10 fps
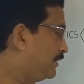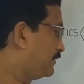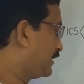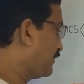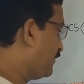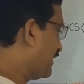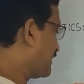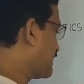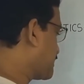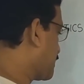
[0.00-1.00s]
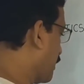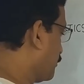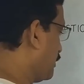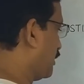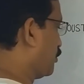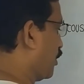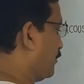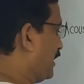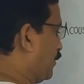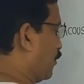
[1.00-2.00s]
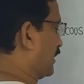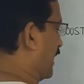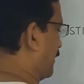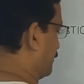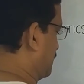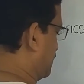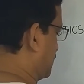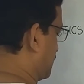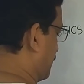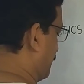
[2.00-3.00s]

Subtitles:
The reflected sound, normally what happens?